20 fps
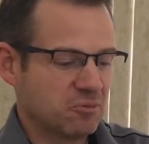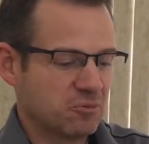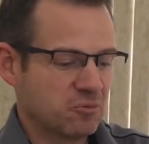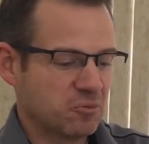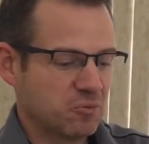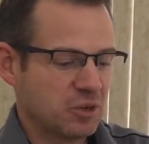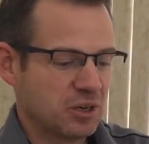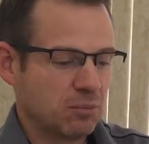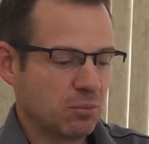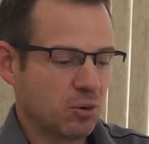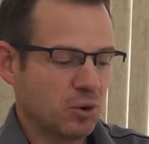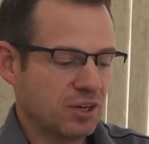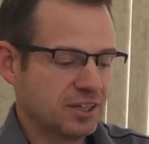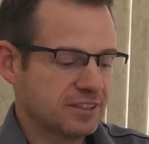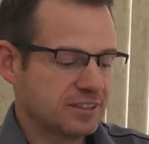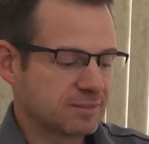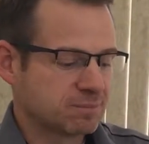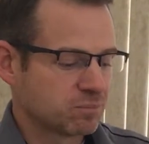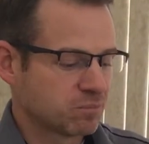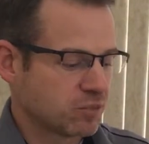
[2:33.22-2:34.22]
win a point.
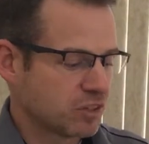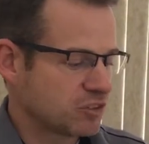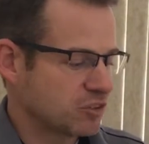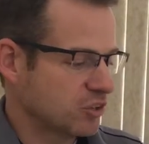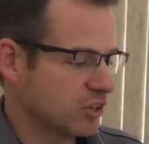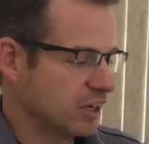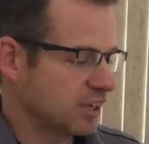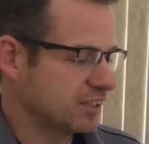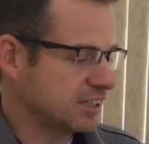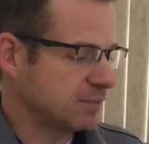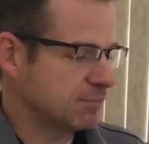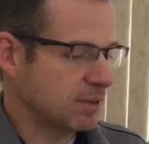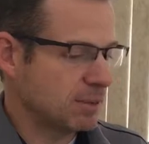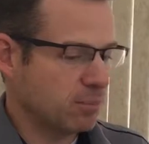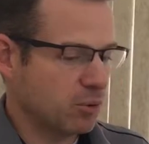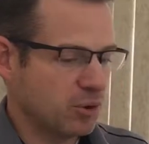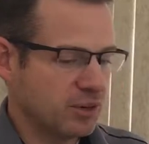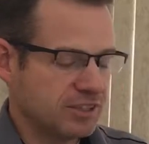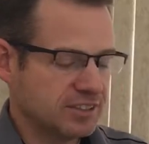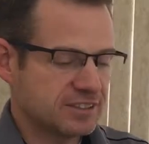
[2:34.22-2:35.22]
So I keep my
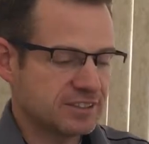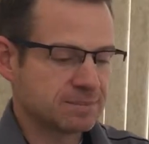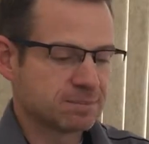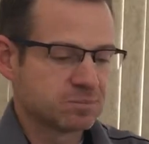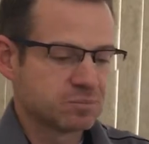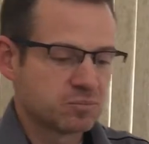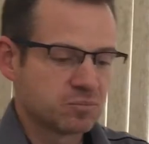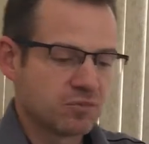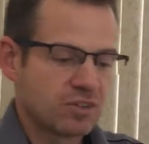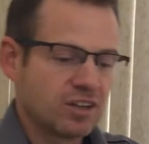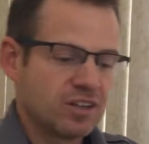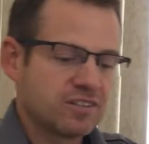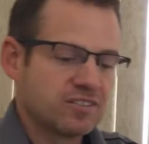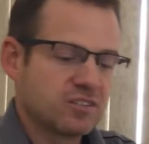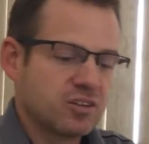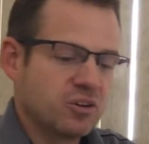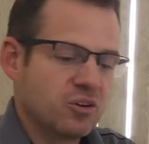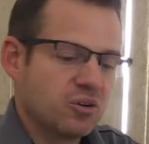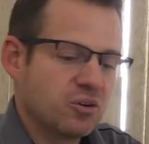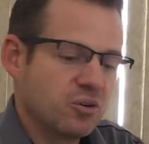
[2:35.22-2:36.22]
points.
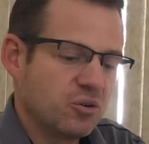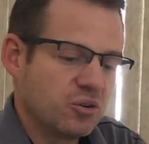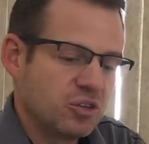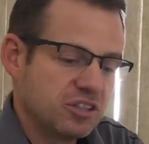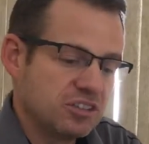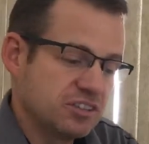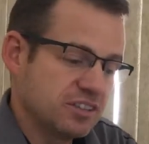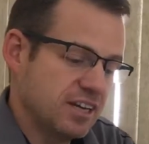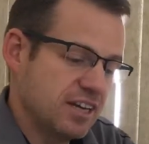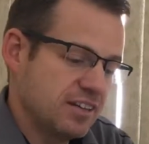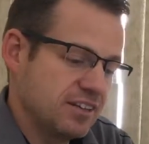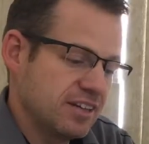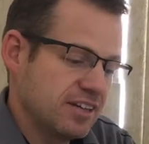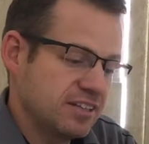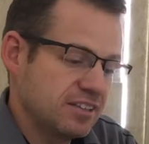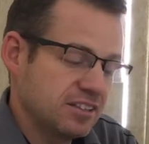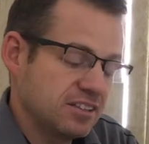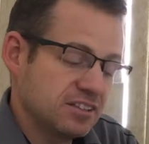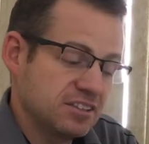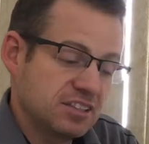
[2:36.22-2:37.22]
So then
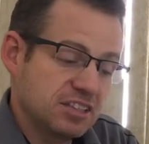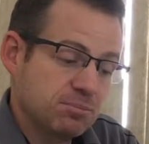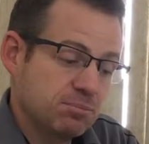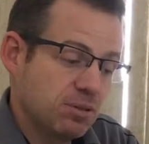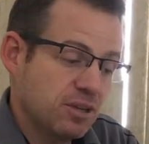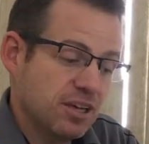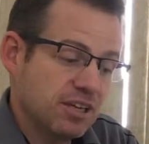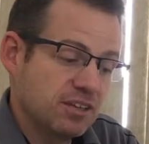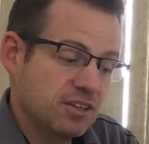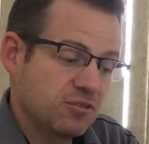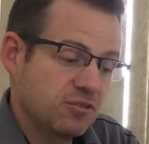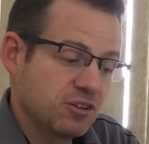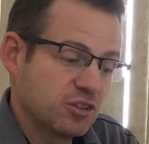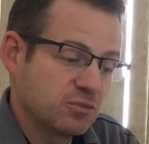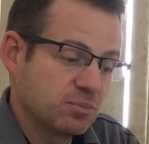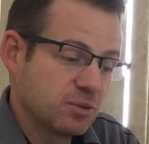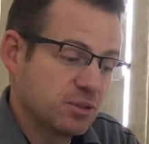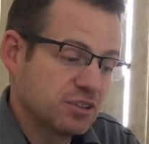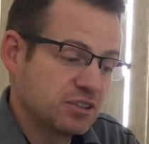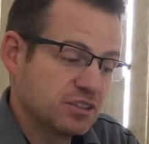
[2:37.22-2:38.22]
you just keep playing. The first
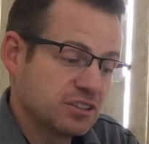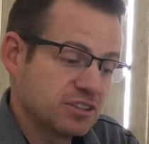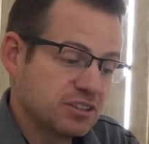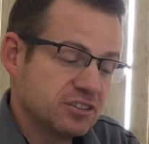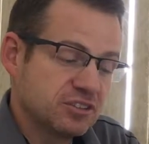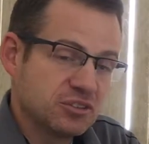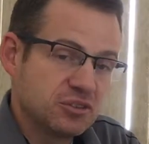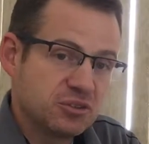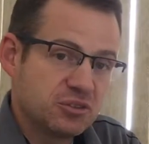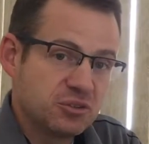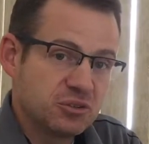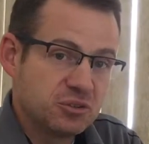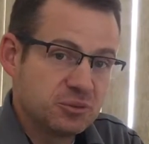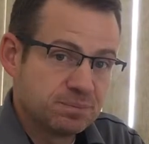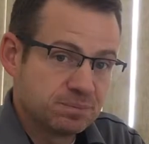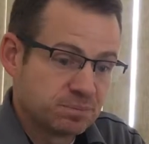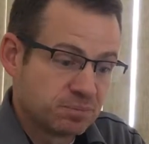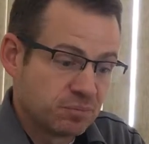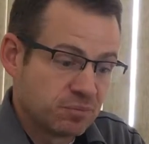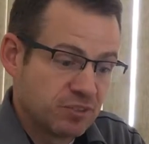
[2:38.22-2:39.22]
person to
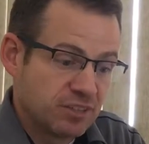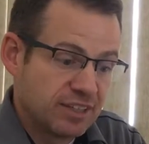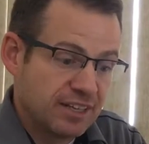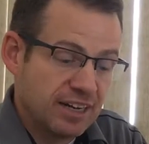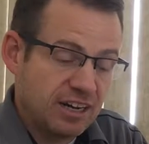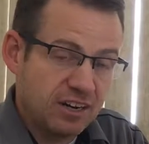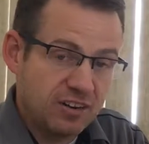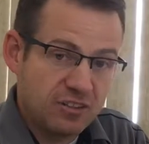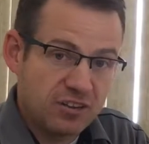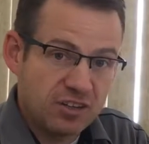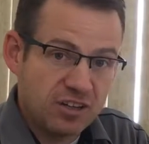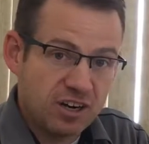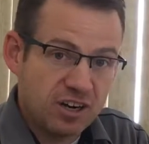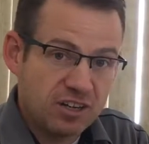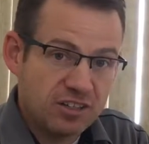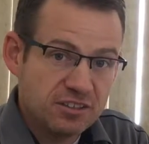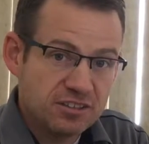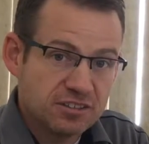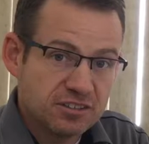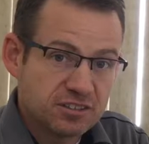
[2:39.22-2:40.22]
get out of their
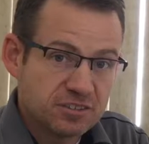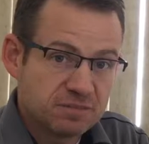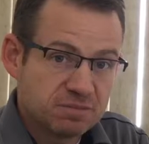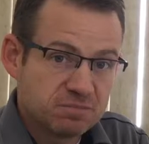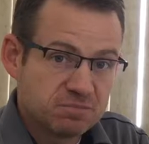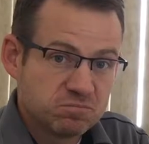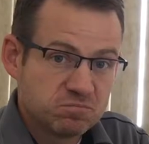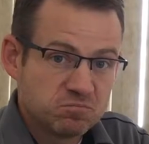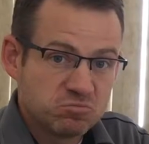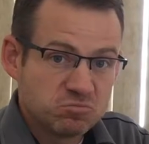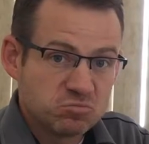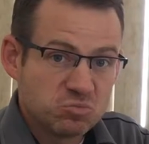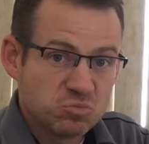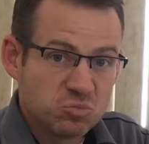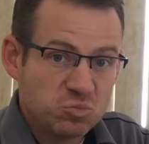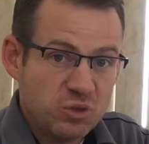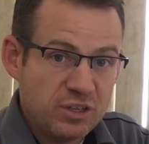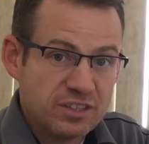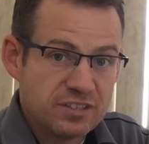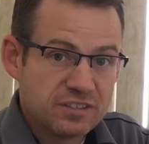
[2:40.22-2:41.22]
cards
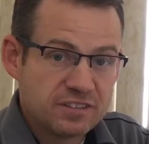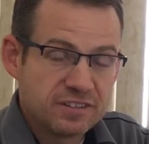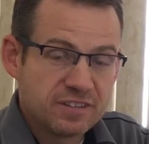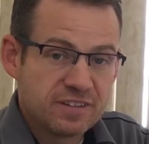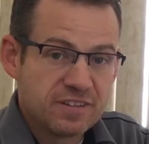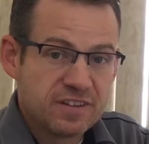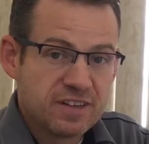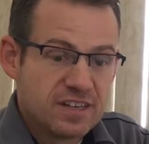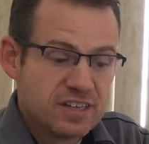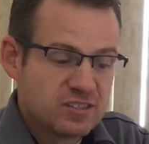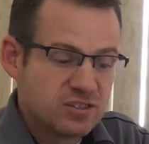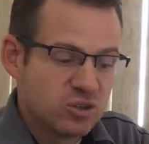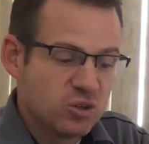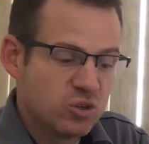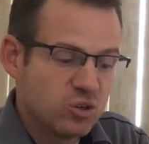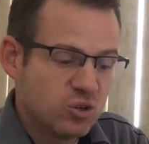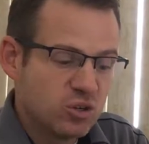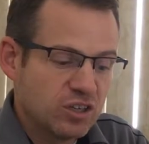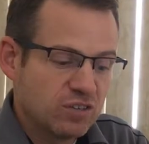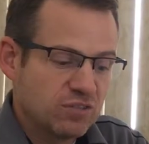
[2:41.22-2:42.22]
wins.
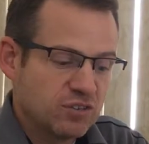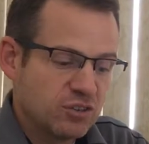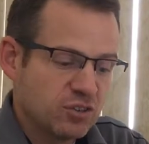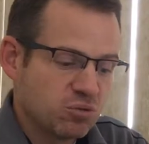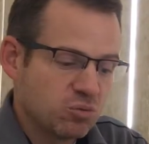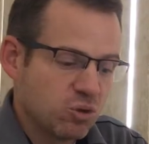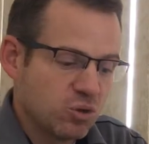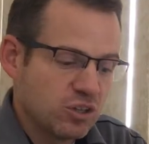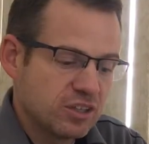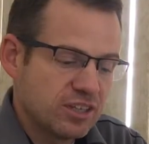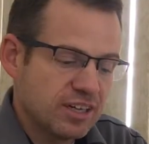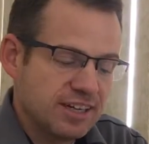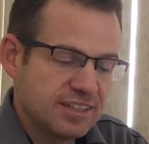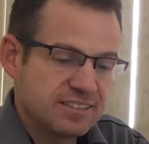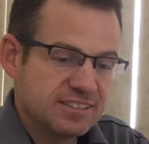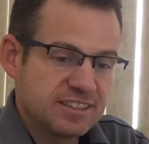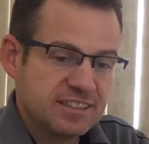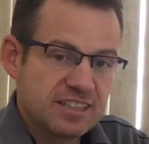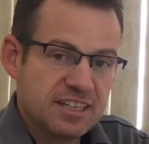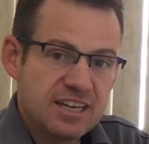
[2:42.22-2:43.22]
So if you roll a dice
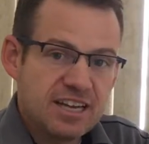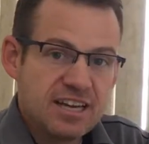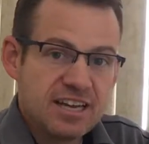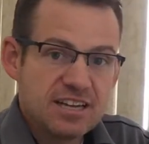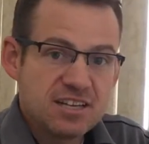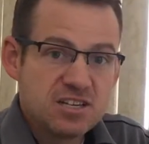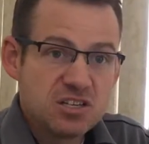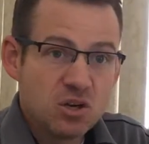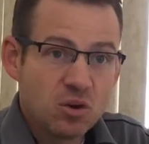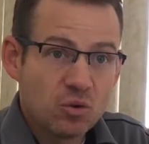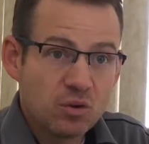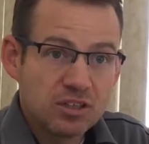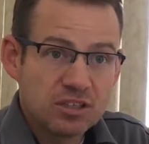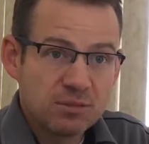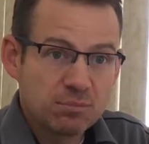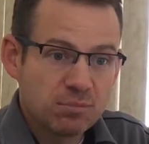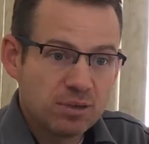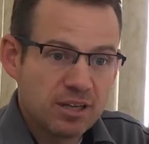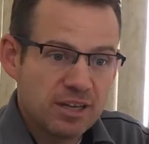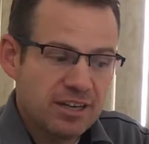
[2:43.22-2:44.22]
and no one can
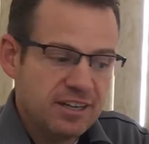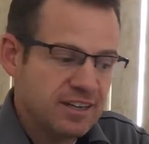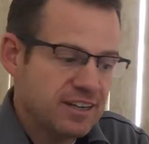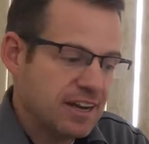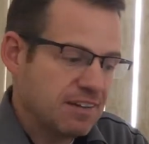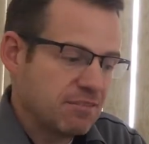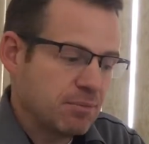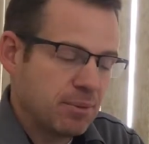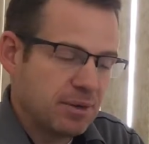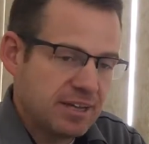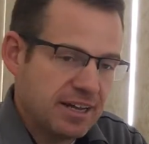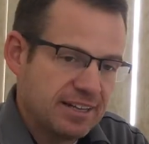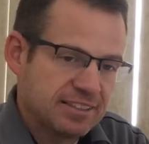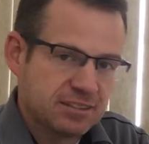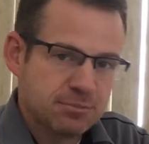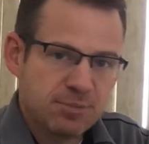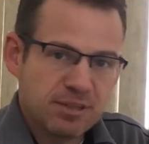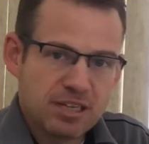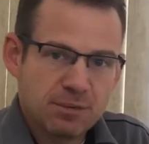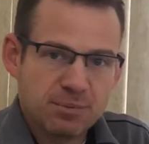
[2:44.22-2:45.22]
play, everybody has to
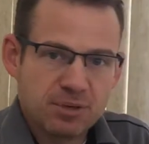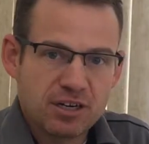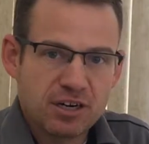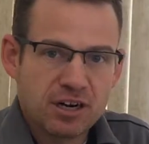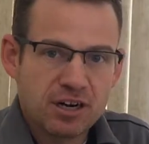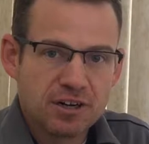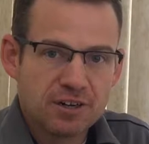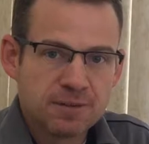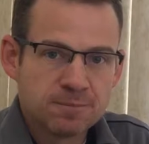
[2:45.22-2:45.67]
pick up a card.